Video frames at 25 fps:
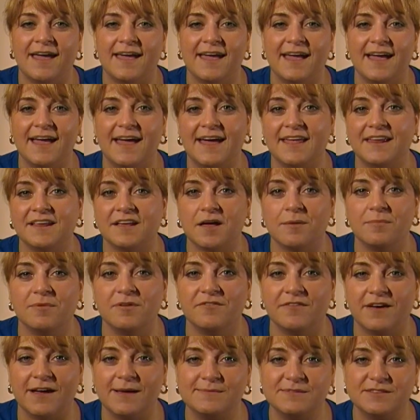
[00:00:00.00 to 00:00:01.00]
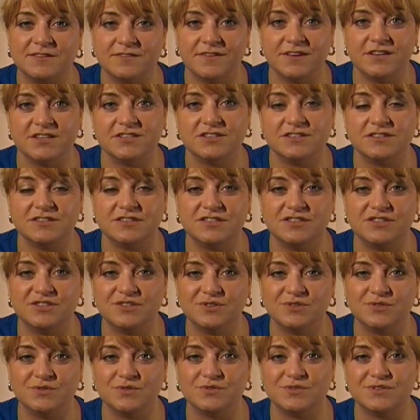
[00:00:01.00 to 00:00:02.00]
had a couple of observations
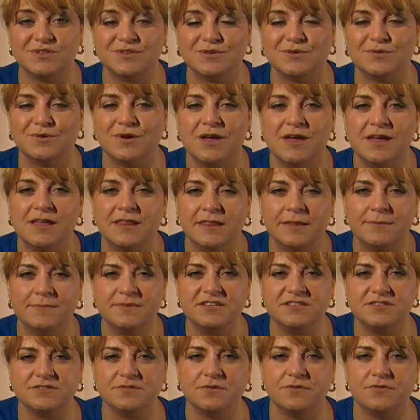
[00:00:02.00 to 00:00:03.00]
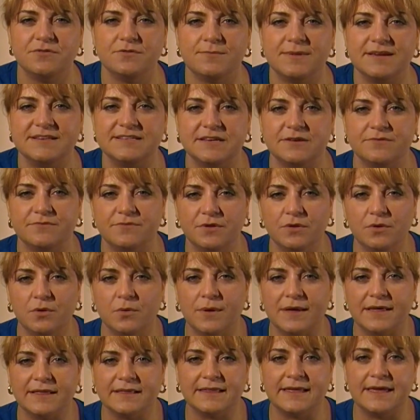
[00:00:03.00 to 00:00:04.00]
too, so let me just go through my day real
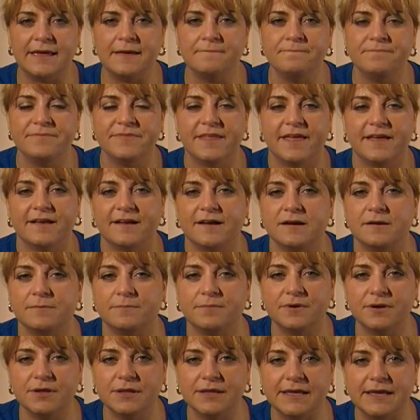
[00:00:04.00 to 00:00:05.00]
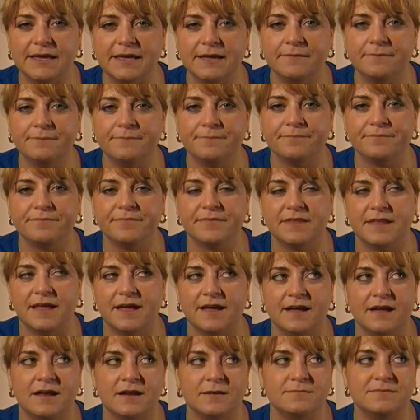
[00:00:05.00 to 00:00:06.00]
quickly. I got up early.
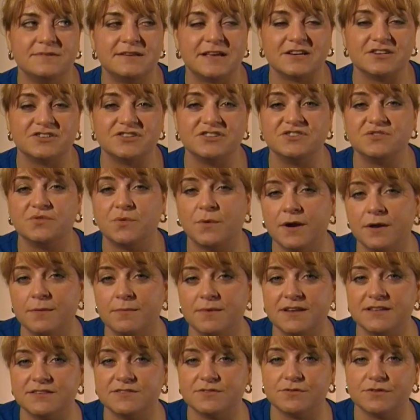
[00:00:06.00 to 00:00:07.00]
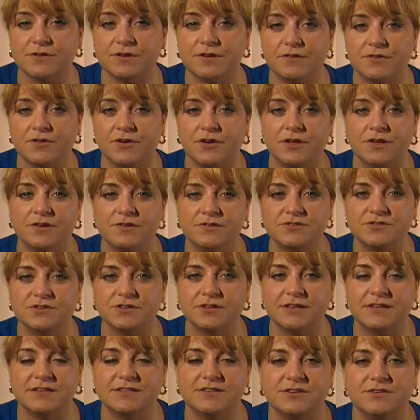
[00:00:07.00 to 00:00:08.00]
I got up actually 20 minutes earlier than I
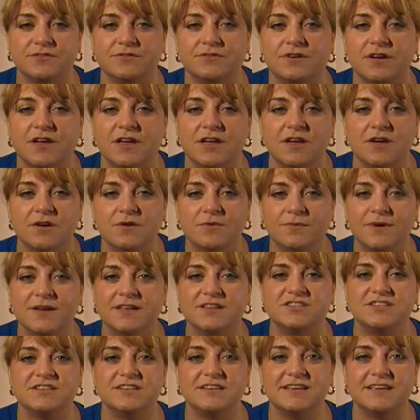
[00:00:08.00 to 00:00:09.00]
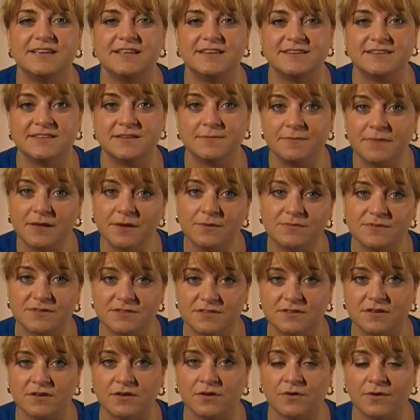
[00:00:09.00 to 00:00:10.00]
usually do, which to me
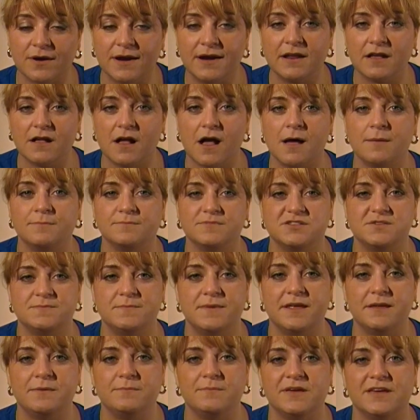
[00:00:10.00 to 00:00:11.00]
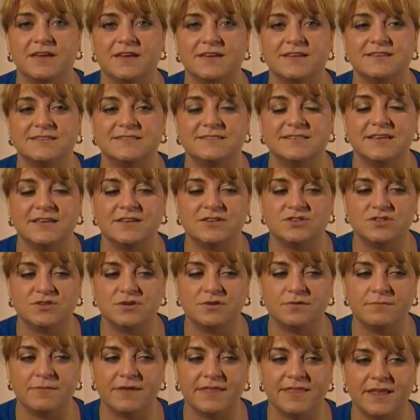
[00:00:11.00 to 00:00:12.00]
was a great accomplishment because it
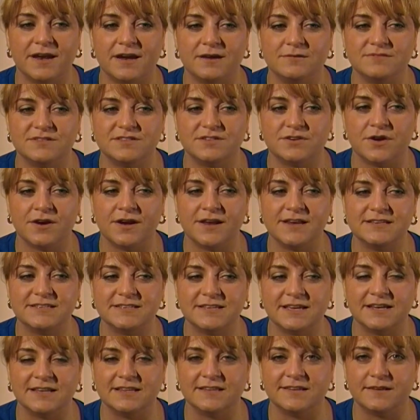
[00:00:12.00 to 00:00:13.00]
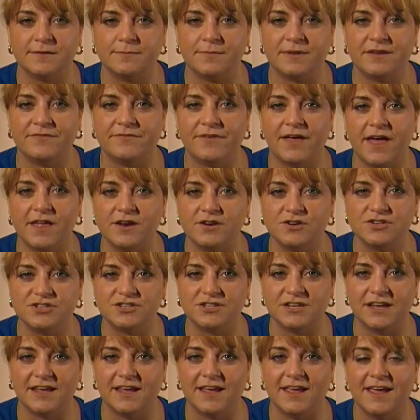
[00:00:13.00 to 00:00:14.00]
showed me that I was starting to get a little bit of
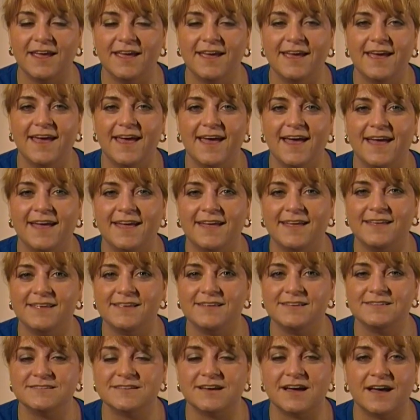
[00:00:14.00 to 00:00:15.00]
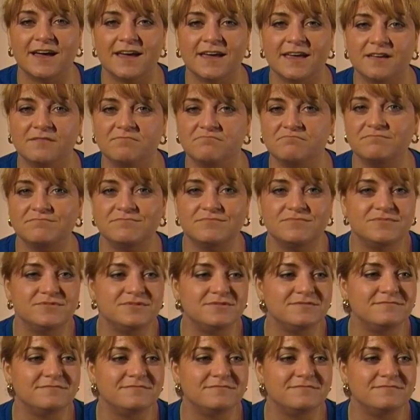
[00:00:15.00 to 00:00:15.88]
energy, and I